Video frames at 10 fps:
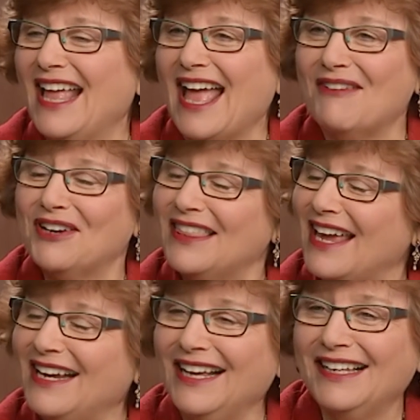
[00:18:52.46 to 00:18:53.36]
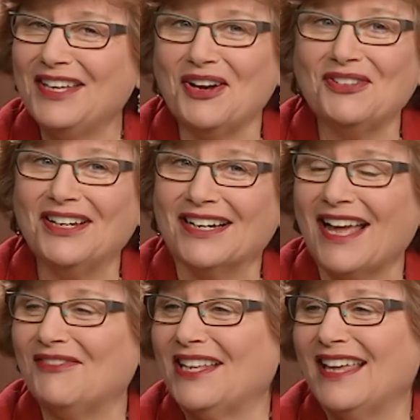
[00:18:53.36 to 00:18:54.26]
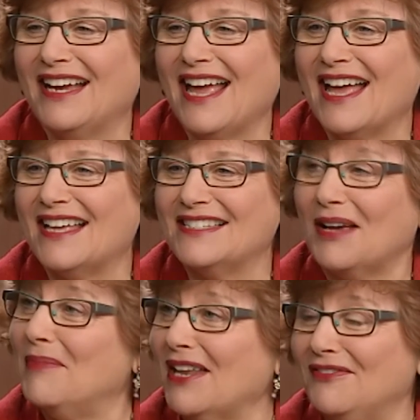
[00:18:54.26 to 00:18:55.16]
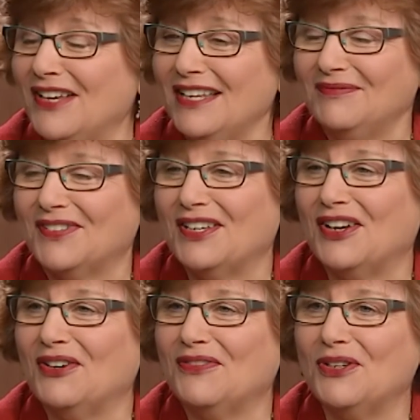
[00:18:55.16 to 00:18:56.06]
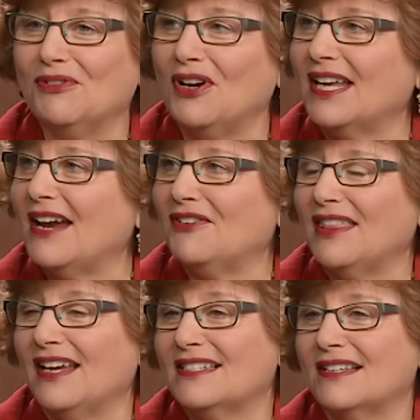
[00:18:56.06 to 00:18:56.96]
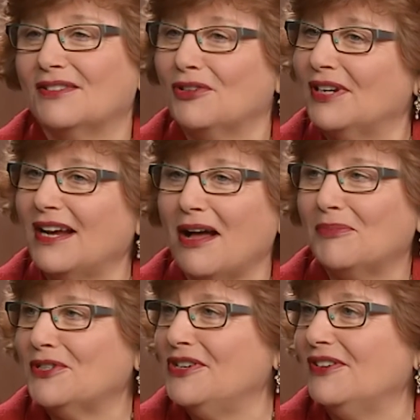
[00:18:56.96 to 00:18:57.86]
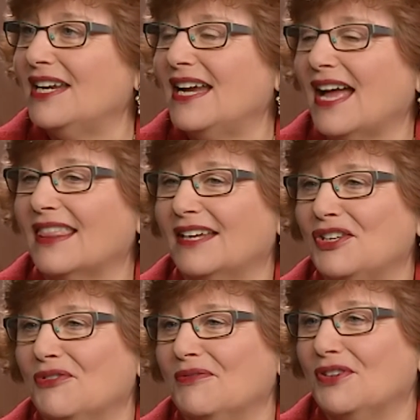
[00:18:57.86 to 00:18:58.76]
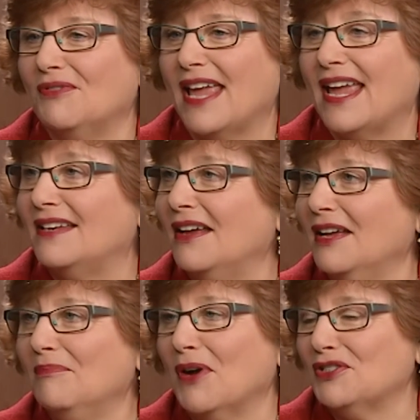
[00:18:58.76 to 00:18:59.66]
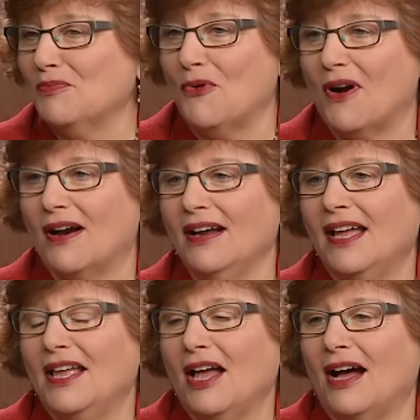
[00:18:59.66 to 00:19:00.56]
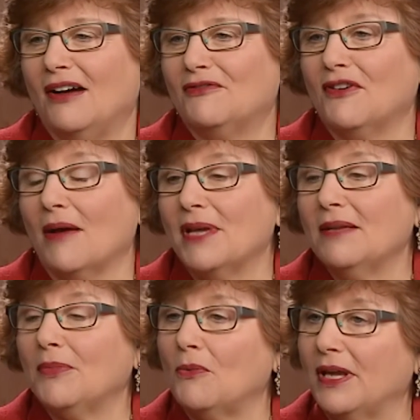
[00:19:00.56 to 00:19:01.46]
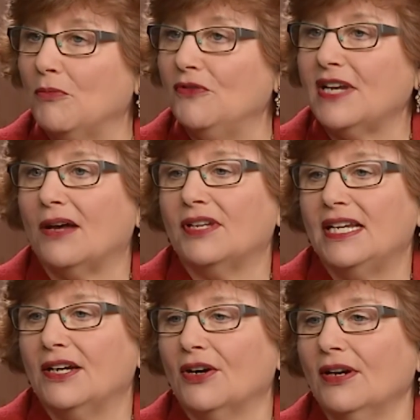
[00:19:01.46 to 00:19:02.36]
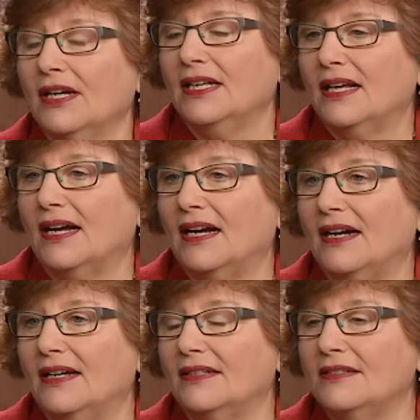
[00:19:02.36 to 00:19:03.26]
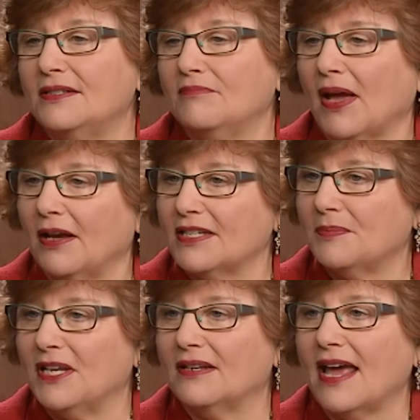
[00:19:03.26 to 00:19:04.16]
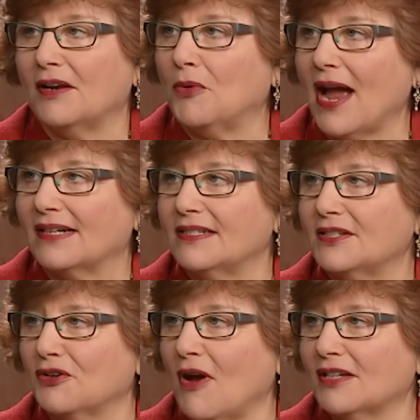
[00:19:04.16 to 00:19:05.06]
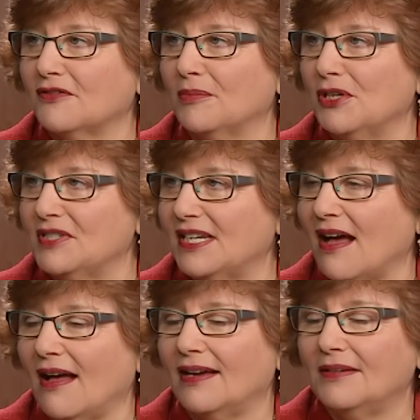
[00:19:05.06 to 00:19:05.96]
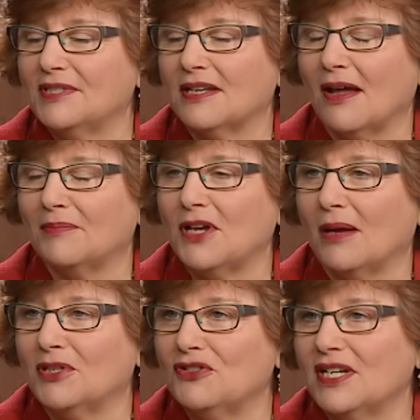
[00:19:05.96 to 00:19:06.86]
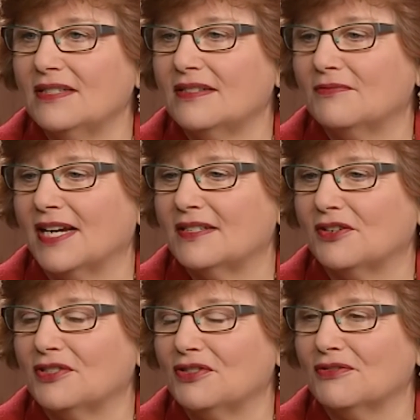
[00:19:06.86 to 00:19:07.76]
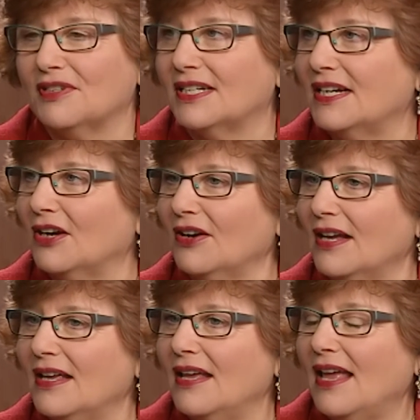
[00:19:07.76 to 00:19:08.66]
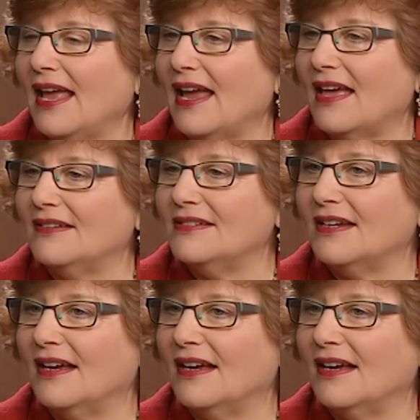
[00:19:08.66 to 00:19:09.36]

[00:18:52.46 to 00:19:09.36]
Everything, look, everything has a benefit. If you look at everything as a learning opportunity, I think you gain much more from it. But we moved out here. My husband had a practice across from UCI. He was an optometrist, raised our children here, and